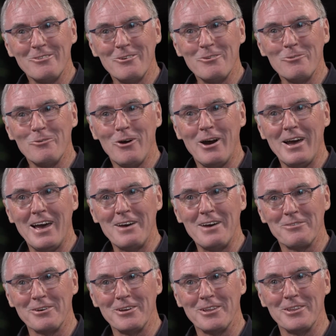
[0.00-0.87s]

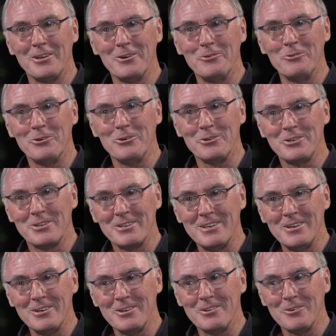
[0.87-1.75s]
whatever
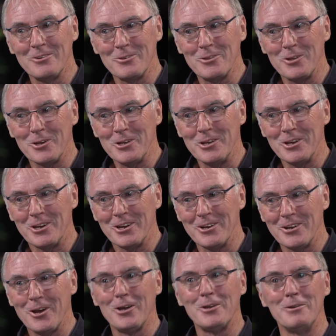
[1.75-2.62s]
that you
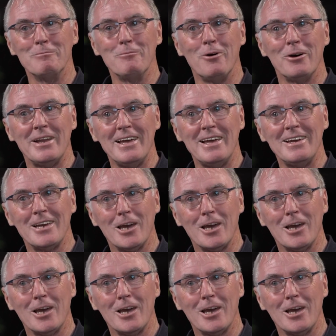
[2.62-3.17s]
could earn money,